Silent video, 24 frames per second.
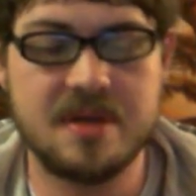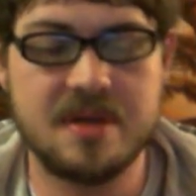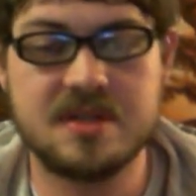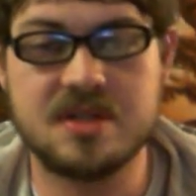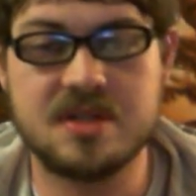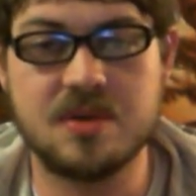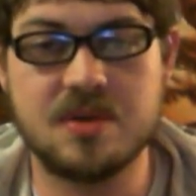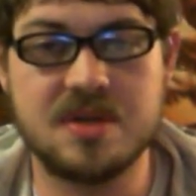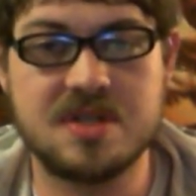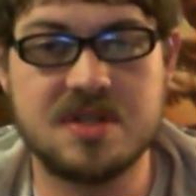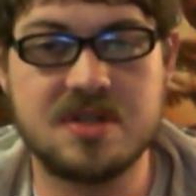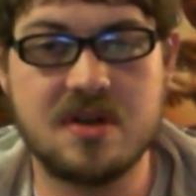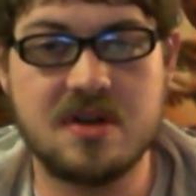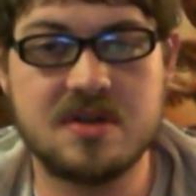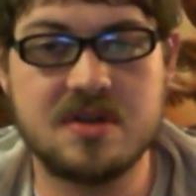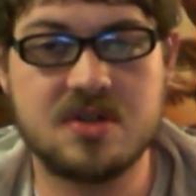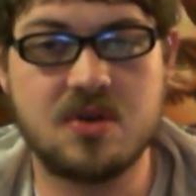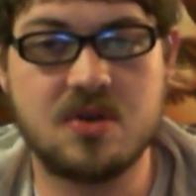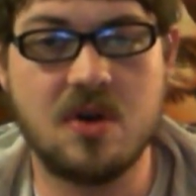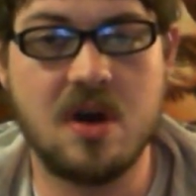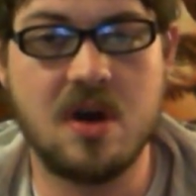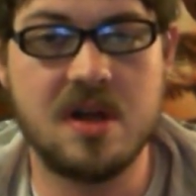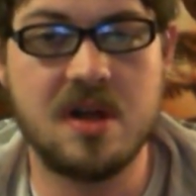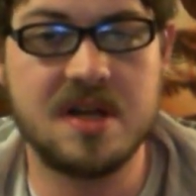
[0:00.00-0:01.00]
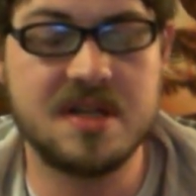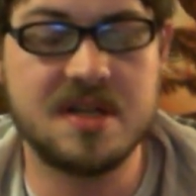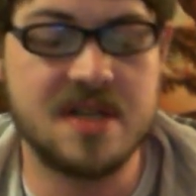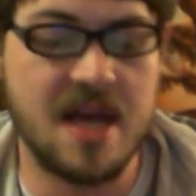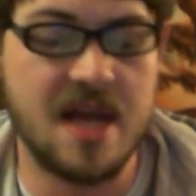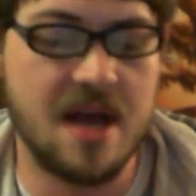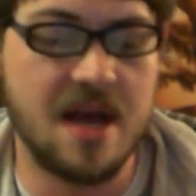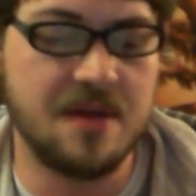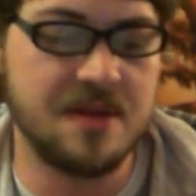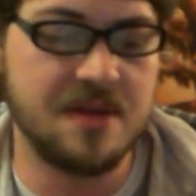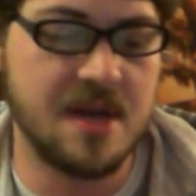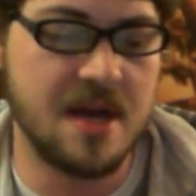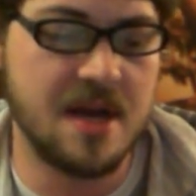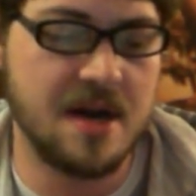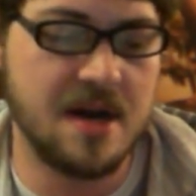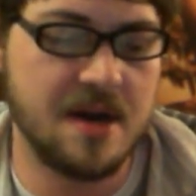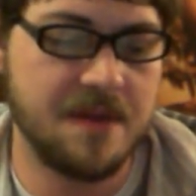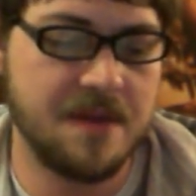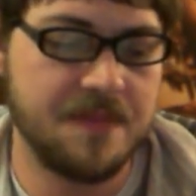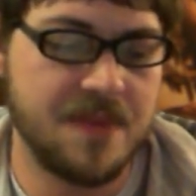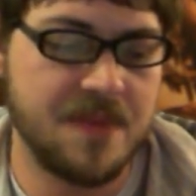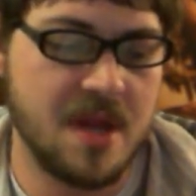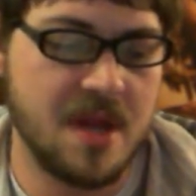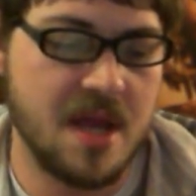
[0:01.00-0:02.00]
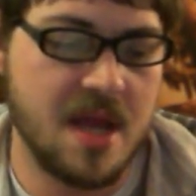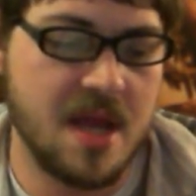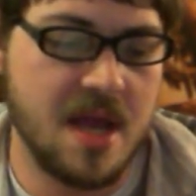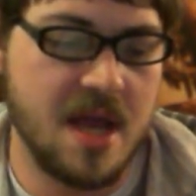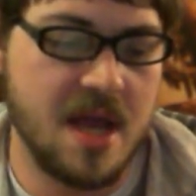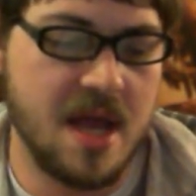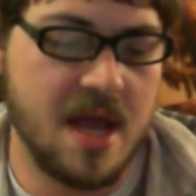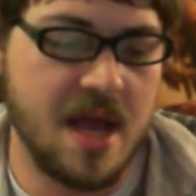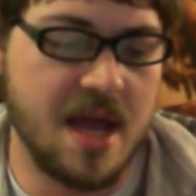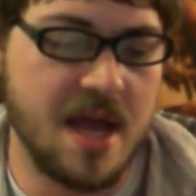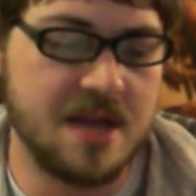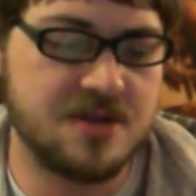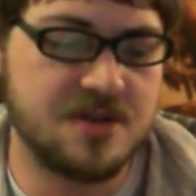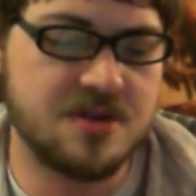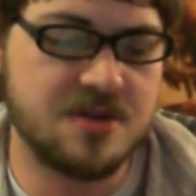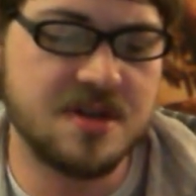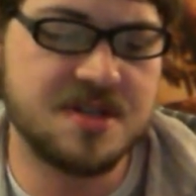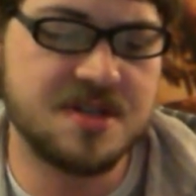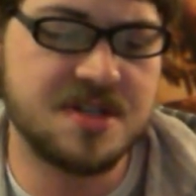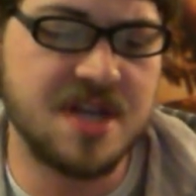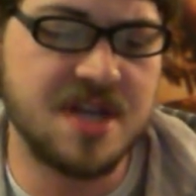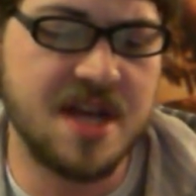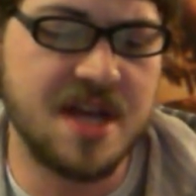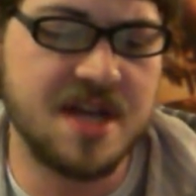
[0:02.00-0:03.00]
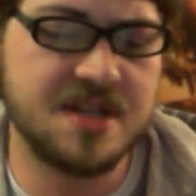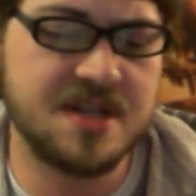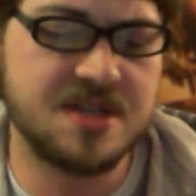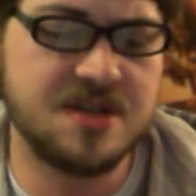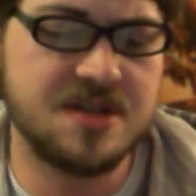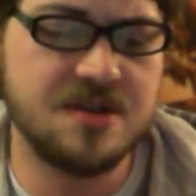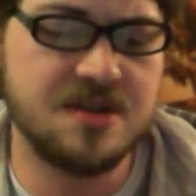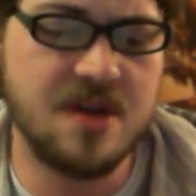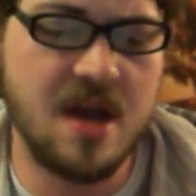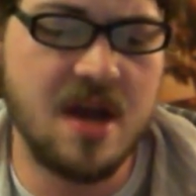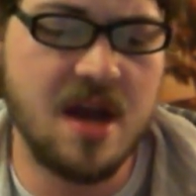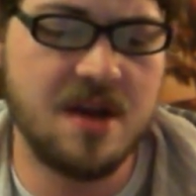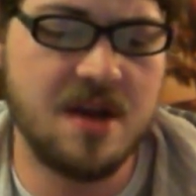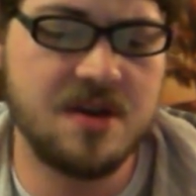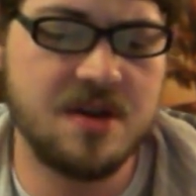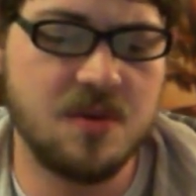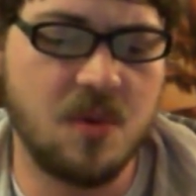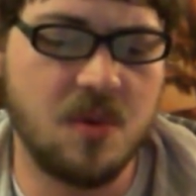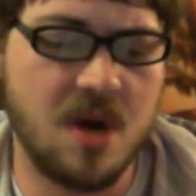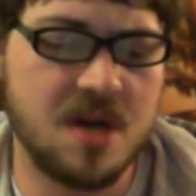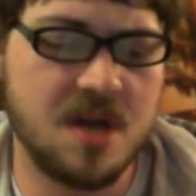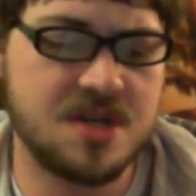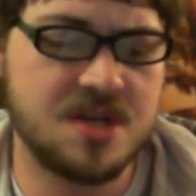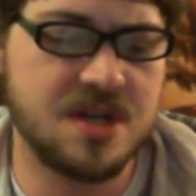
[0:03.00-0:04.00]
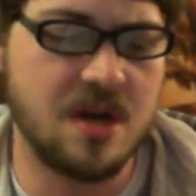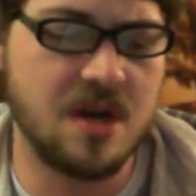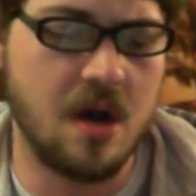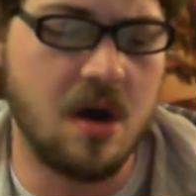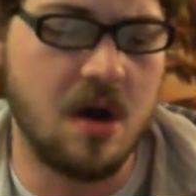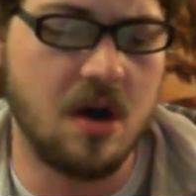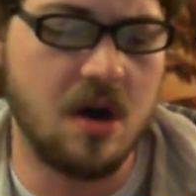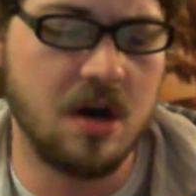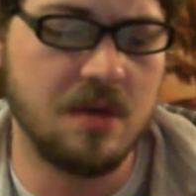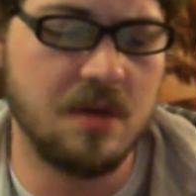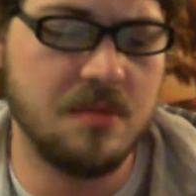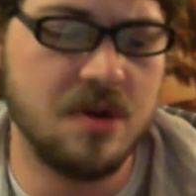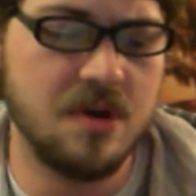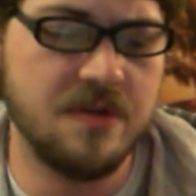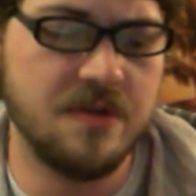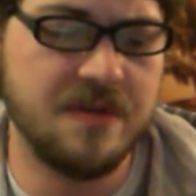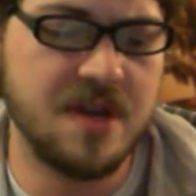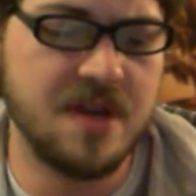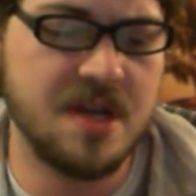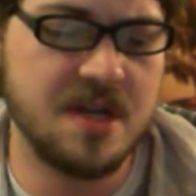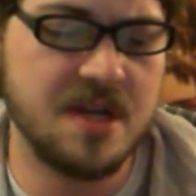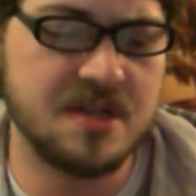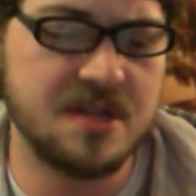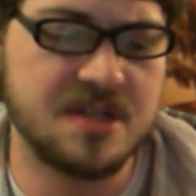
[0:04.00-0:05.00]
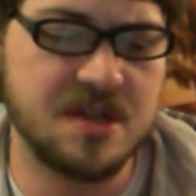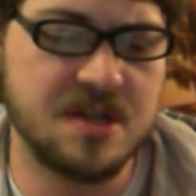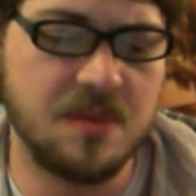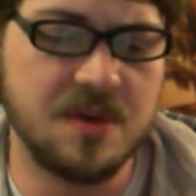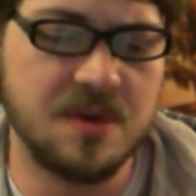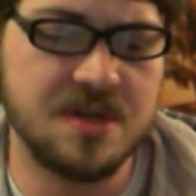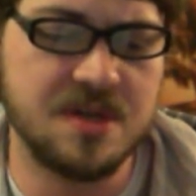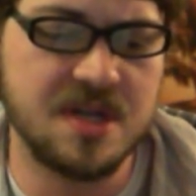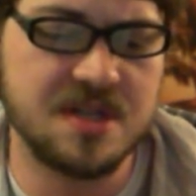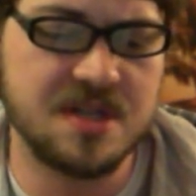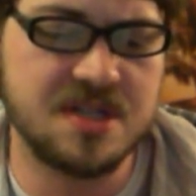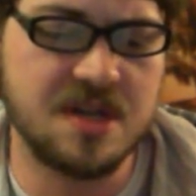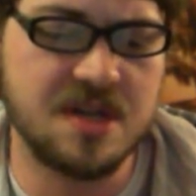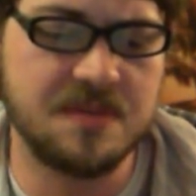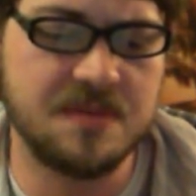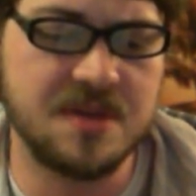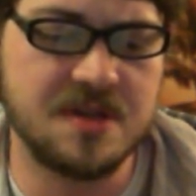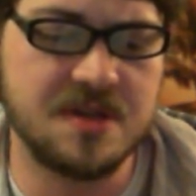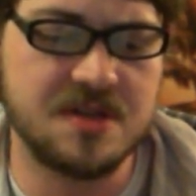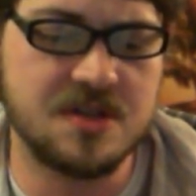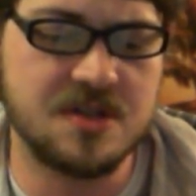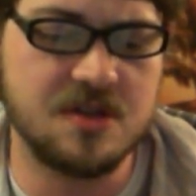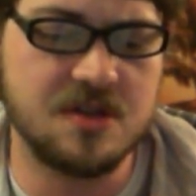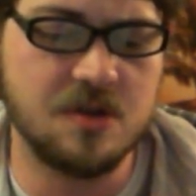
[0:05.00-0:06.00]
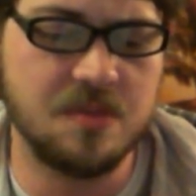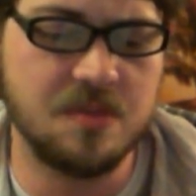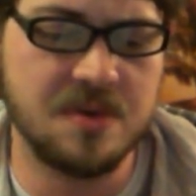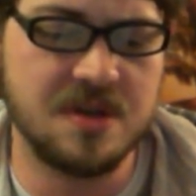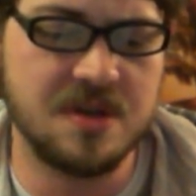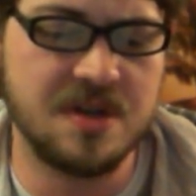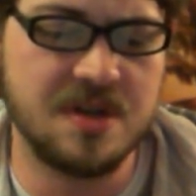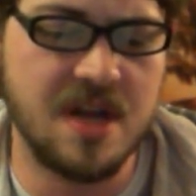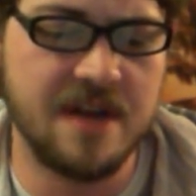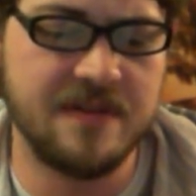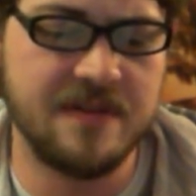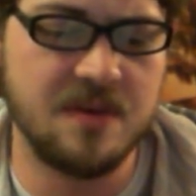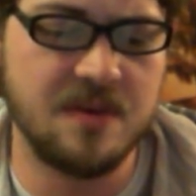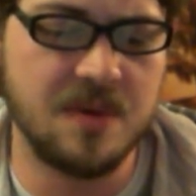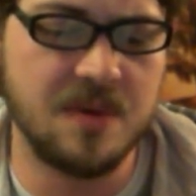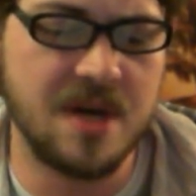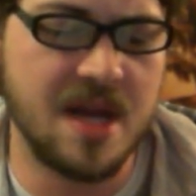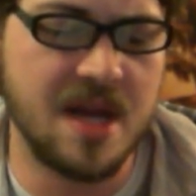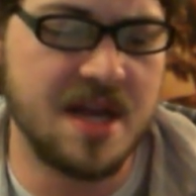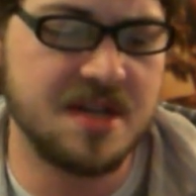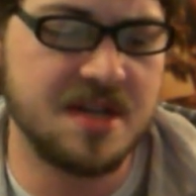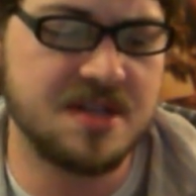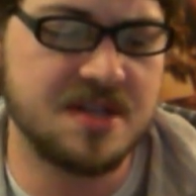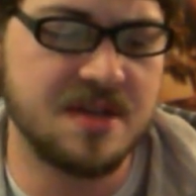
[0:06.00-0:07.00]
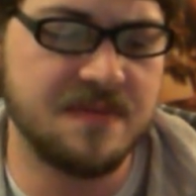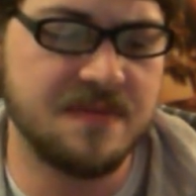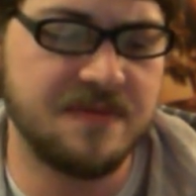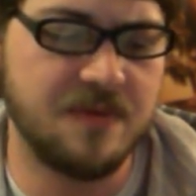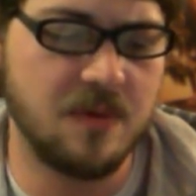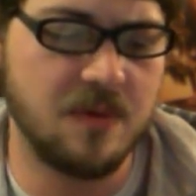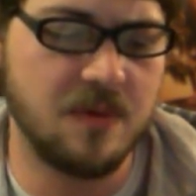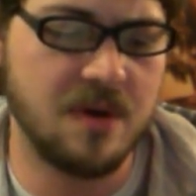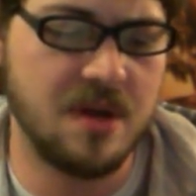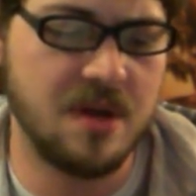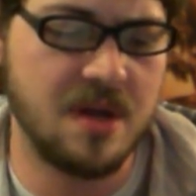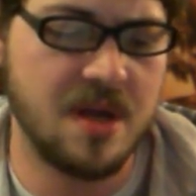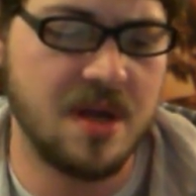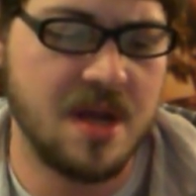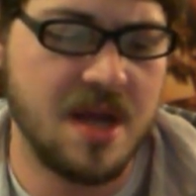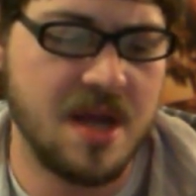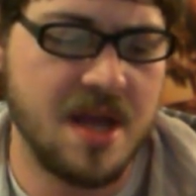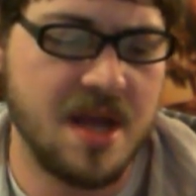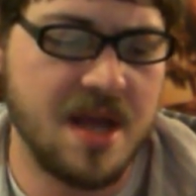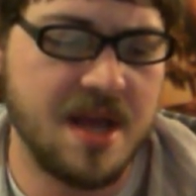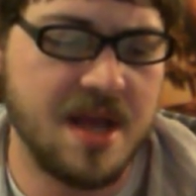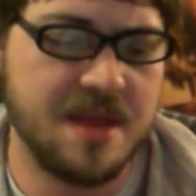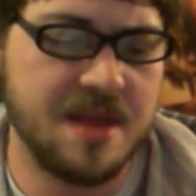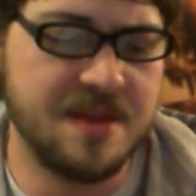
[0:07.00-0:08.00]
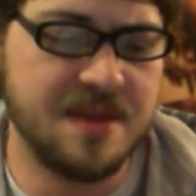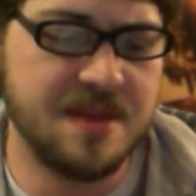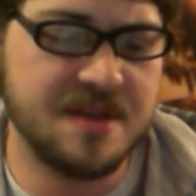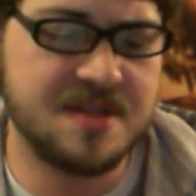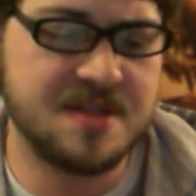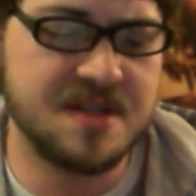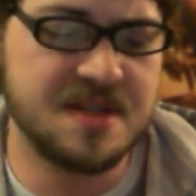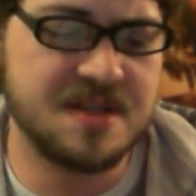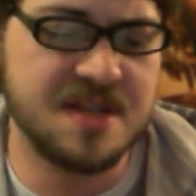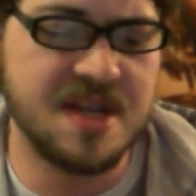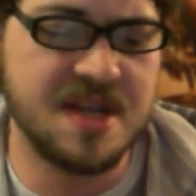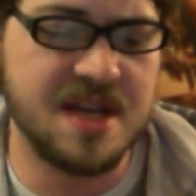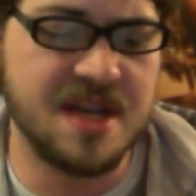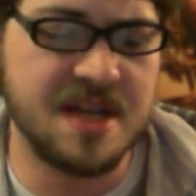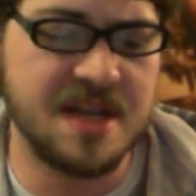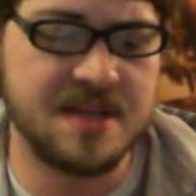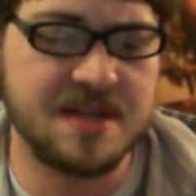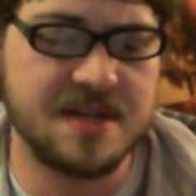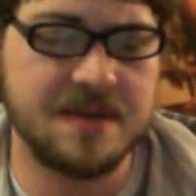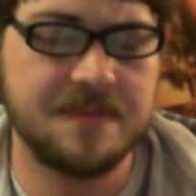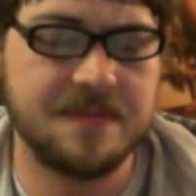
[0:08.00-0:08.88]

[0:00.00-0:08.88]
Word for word: So he starts crawling down there, and Trish says, You know how you're watching a horror movie and someone does something stupid and everyone hates them for it? This is it.